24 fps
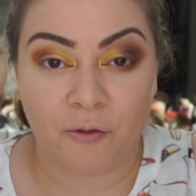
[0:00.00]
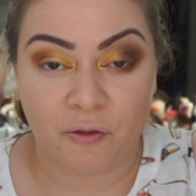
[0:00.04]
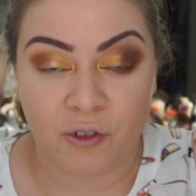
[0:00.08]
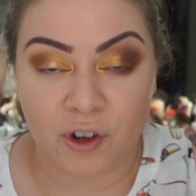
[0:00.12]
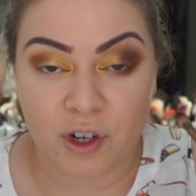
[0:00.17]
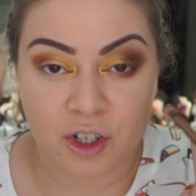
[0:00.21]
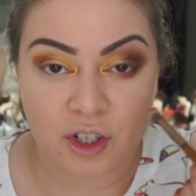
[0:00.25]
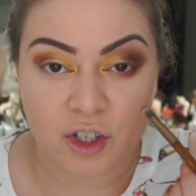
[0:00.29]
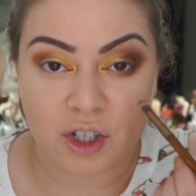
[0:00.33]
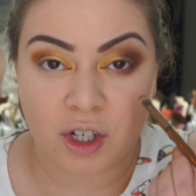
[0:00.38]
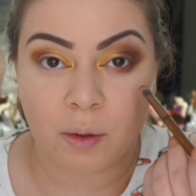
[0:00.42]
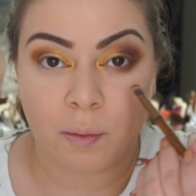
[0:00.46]

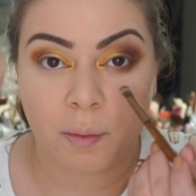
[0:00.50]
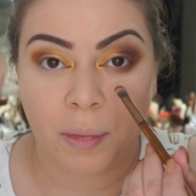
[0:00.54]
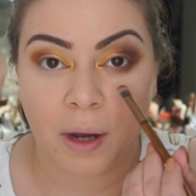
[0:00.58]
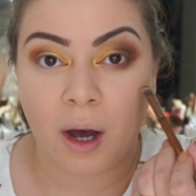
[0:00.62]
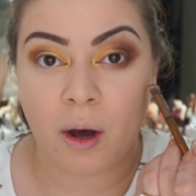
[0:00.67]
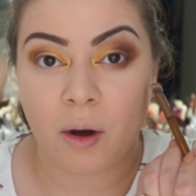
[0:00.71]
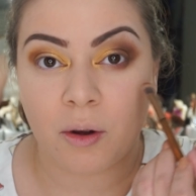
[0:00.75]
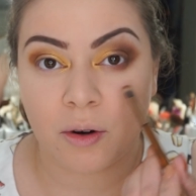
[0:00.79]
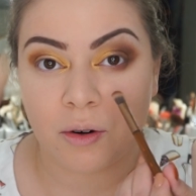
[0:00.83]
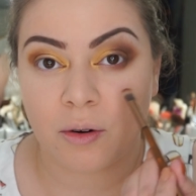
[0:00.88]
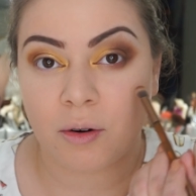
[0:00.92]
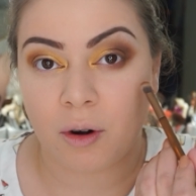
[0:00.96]
finishing
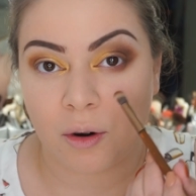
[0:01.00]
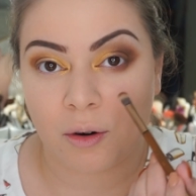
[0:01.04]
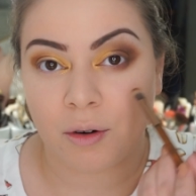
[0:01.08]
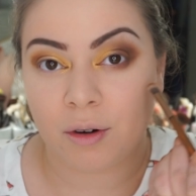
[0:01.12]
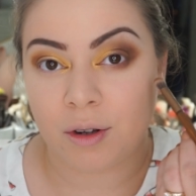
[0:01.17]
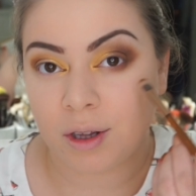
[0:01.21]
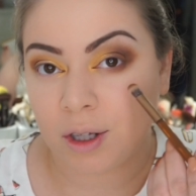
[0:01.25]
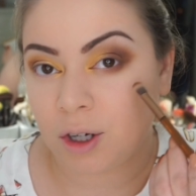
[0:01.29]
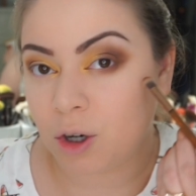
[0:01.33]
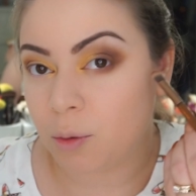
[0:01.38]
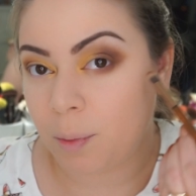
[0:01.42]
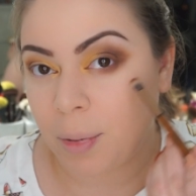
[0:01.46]
powder or
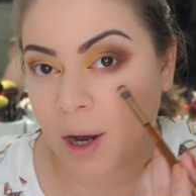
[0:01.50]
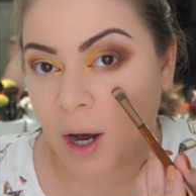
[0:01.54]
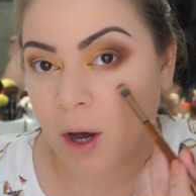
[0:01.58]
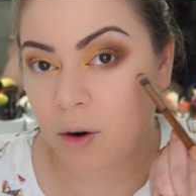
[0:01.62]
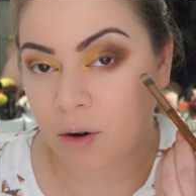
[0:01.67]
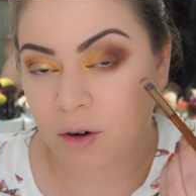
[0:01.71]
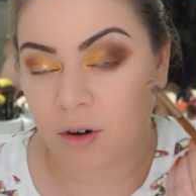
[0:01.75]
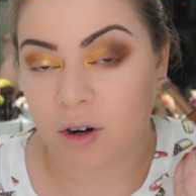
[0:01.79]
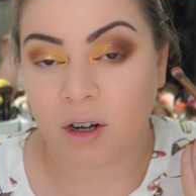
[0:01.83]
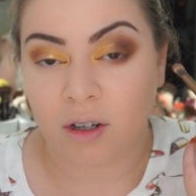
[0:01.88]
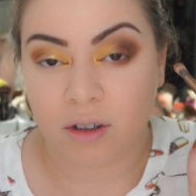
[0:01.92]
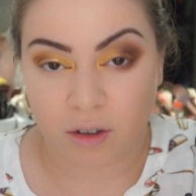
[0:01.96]
clear
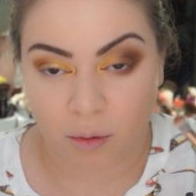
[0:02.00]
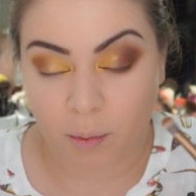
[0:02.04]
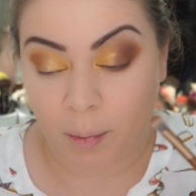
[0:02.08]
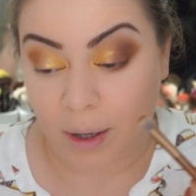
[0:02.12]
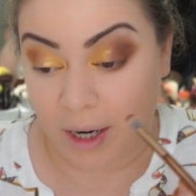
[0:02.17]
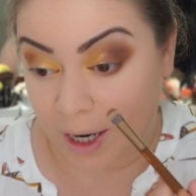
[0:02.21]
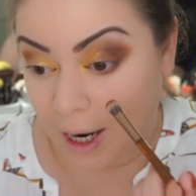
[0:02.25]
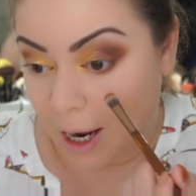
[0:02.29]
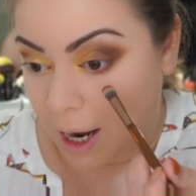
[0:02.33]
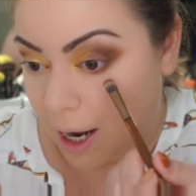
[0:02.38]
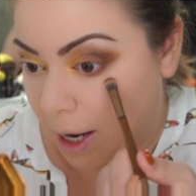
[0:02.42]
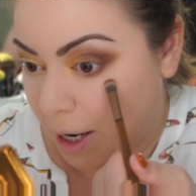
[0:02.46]
powder under
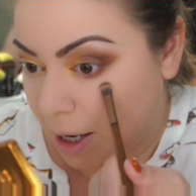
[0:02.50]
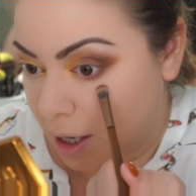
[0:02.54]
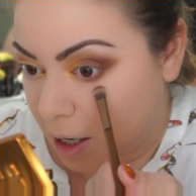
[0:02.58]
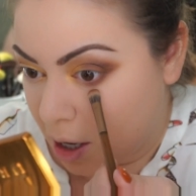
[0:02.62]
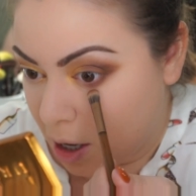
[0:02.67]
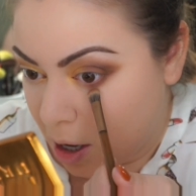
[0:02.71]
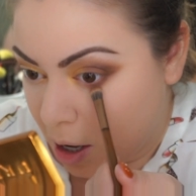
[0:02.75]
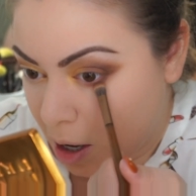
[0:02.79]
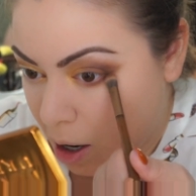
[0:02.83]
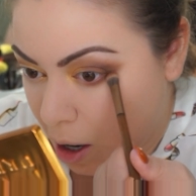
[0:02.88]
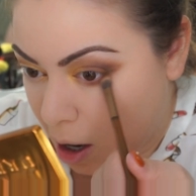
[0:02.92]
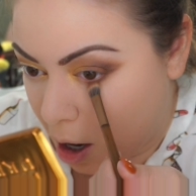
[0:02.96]
my eye,
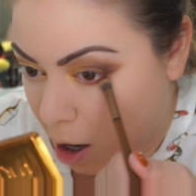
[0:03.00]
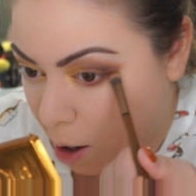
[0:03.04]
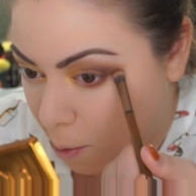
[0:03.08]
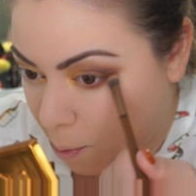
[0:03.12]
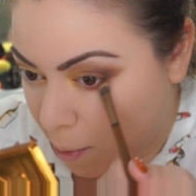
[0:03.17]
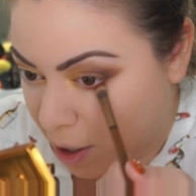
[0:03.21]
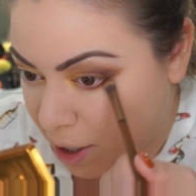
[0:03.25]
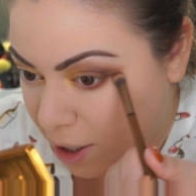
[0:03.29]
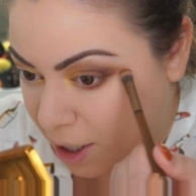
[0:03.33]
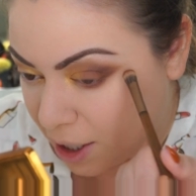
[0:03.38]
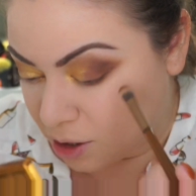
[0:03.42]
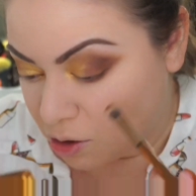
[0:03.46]

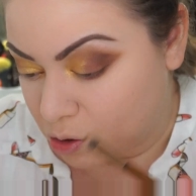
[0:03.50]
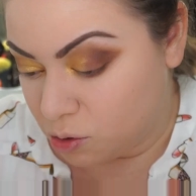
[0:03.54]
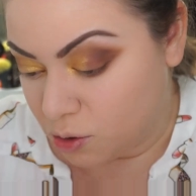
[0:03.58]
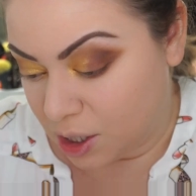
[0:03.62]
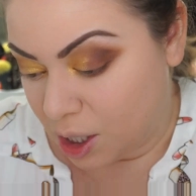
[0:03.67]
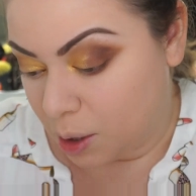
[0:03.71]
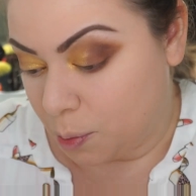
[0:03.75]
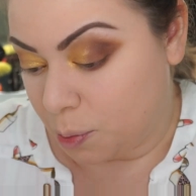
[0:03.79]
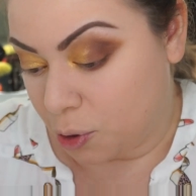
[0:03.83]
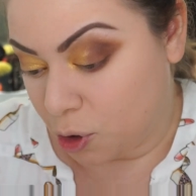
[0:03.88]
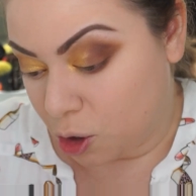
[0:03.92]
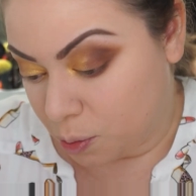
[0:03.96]
and I do
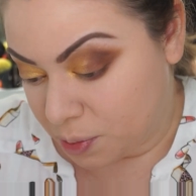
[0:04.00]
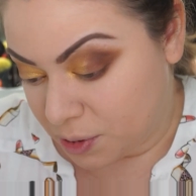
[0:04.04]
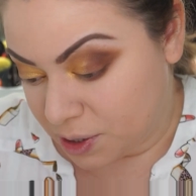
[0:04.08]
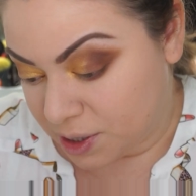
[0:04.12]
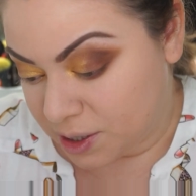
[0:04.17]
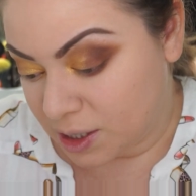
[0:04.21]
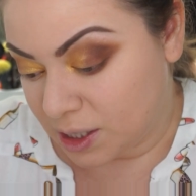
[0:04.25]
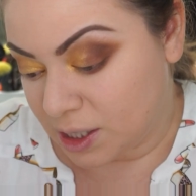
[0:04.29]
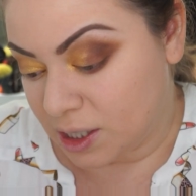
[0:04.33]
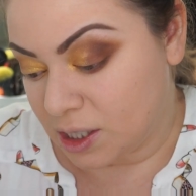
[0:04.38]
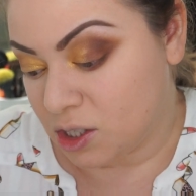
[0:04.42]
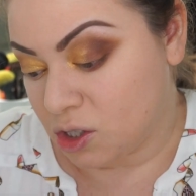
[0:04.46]
that
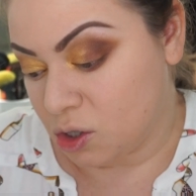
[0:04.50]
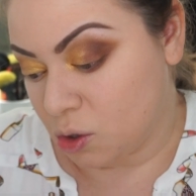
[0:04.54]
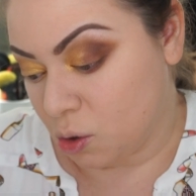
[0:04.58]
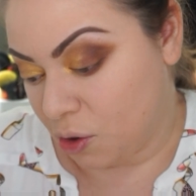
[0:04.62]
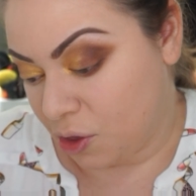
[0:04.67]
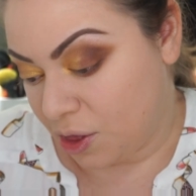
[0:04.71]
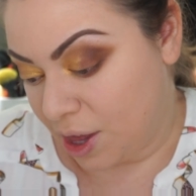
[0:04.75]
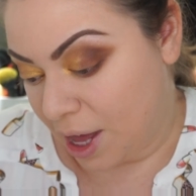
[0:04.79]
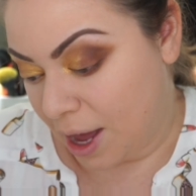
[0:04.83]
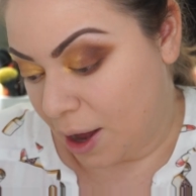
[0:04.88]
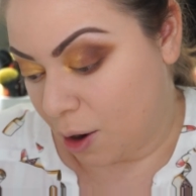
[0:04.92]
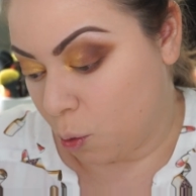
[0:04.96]
purposely
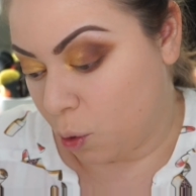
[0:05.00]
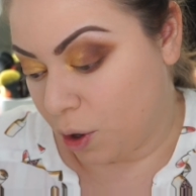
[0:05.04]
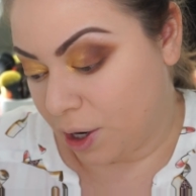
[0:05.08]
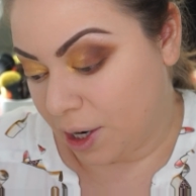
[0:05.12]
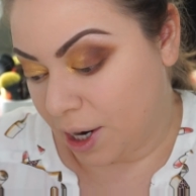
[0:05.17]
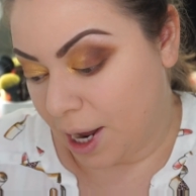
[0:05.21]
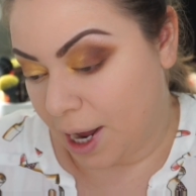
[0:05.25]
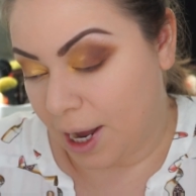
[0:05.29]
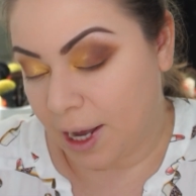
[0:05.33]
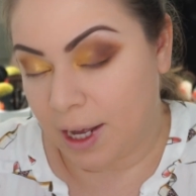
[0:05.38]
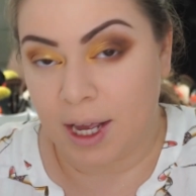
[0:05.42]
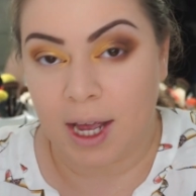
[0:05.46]
so that
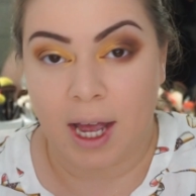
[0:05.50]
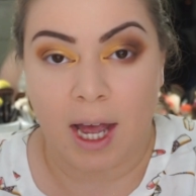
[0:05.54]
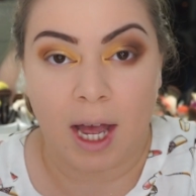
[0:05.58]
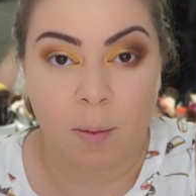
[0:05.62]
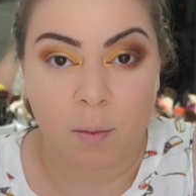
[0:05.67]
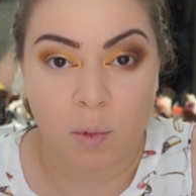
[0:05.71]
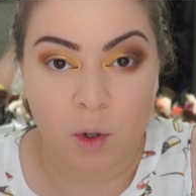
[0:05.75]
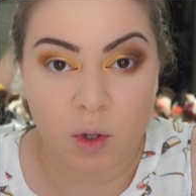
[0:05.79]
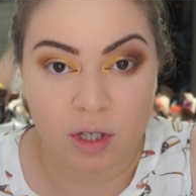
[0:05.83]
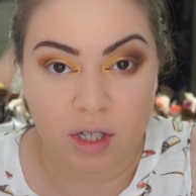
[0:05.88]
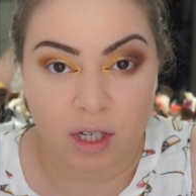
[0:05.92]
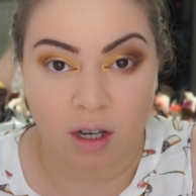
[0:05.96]
when I
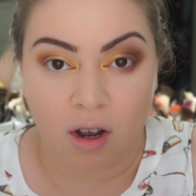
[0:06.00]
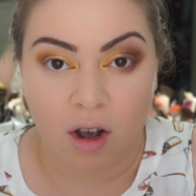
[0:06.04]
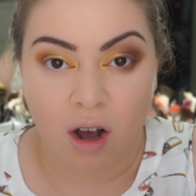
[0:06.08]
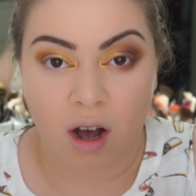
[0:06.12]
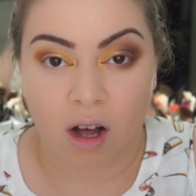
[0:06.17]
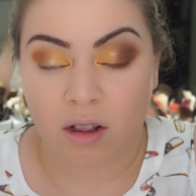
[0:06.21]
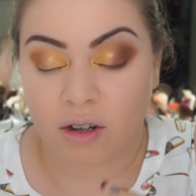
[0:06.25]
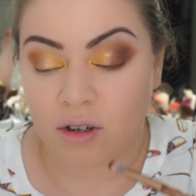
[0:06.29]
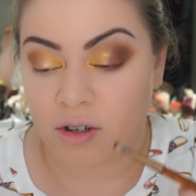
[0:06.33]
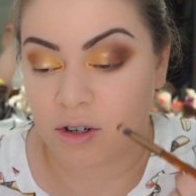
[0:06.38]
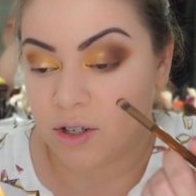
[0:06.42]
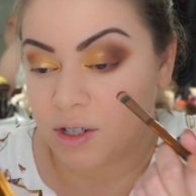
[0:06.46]
am using
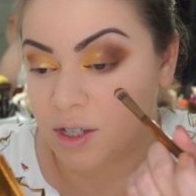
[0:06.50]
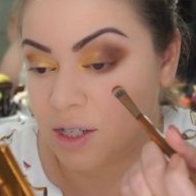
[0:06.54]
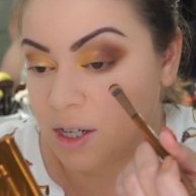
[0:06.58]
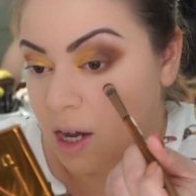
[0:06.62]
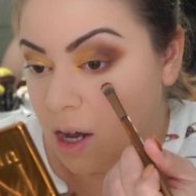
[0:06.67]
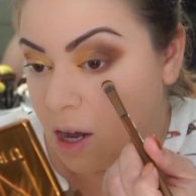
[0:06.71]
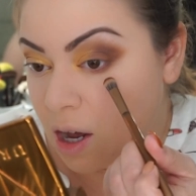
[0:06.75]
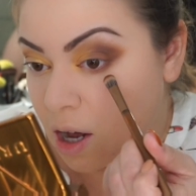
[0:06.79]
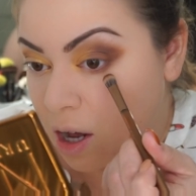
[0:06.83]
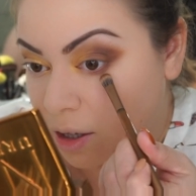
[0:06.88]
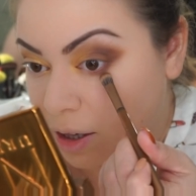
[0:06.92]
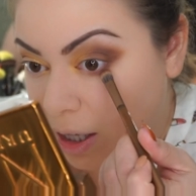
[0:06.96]
colors
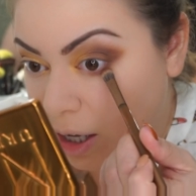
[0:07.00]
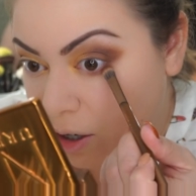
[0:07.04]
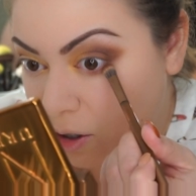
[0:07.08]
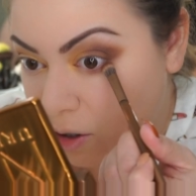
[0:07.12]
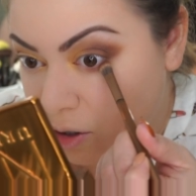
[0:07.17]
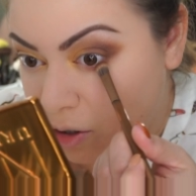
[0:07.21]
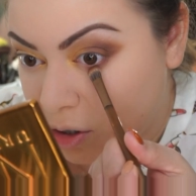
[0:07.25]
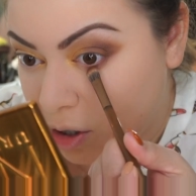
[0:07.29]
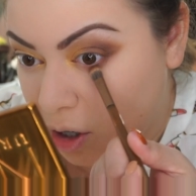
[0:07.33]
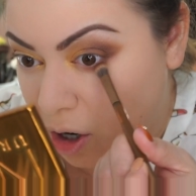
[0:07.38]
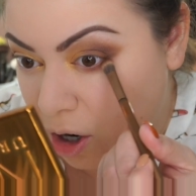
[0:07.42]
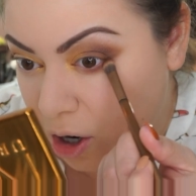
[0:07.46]
that
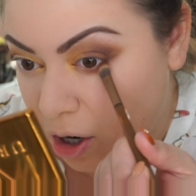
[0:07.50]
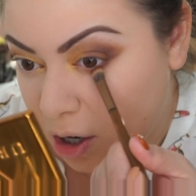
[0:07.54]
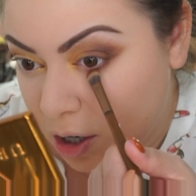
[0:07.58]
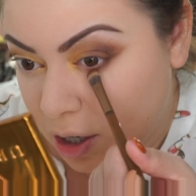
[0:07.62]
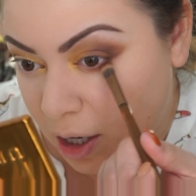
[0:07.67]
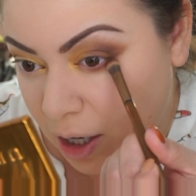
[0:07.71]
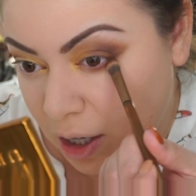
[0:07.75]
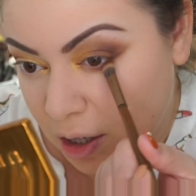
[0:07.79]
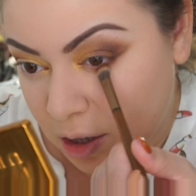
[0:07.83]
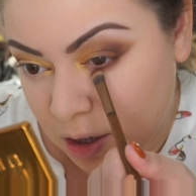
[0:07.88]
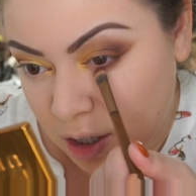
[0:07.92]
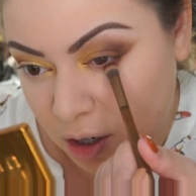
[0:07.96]
are
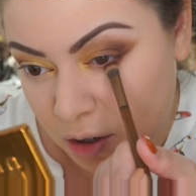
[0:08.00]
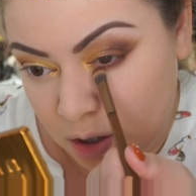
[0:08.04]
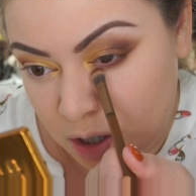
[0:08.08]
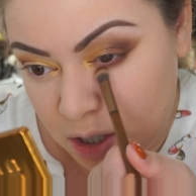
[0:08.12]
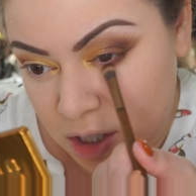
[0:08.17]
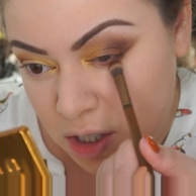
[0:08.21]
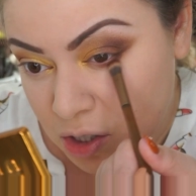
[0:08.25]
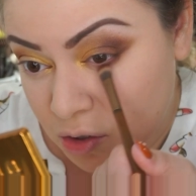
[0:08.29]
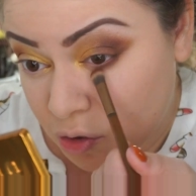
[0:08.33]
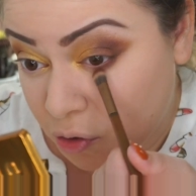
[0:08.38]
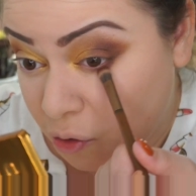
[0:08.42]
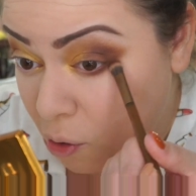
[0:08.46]
dark and there
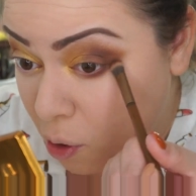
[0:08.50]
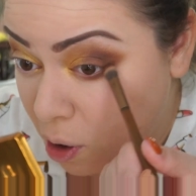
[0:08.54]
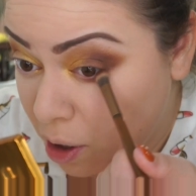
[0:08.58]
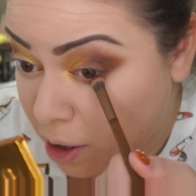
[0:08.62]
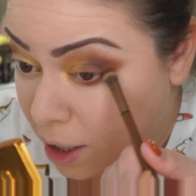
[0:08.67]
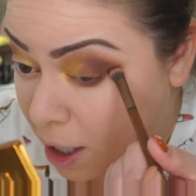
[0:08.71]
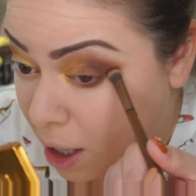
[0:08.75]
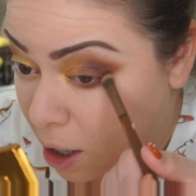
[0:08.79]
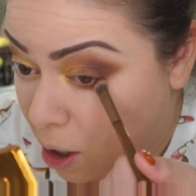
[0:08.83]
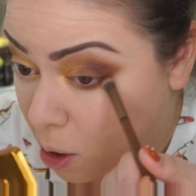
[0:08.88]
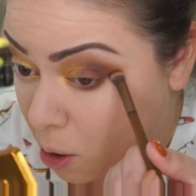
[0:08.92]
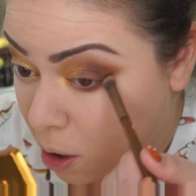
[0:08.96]
is
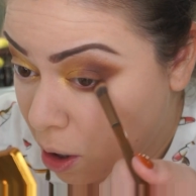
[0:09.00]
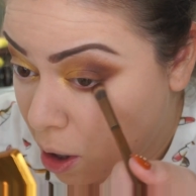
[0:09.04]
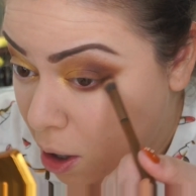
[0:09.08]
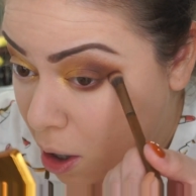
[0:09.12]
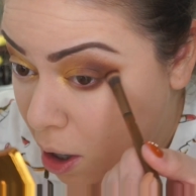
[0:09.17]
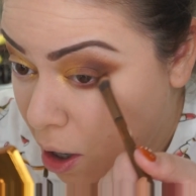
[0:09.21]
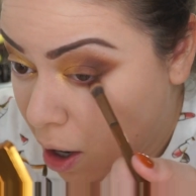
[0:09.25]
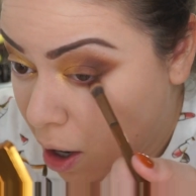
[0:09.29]
fallout,